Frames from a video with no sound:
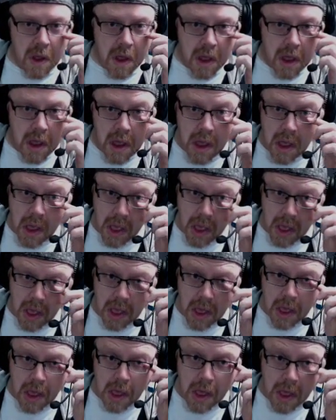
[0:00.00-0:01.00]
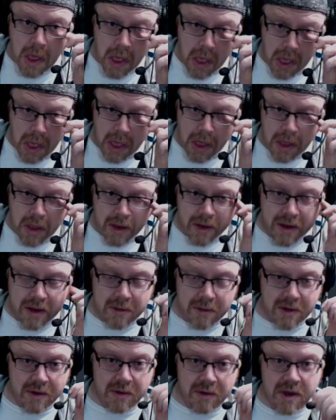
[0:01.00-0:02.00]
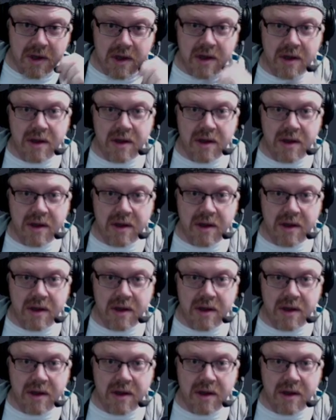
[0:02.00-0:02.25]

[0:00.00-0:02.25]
Yeah, seems to work.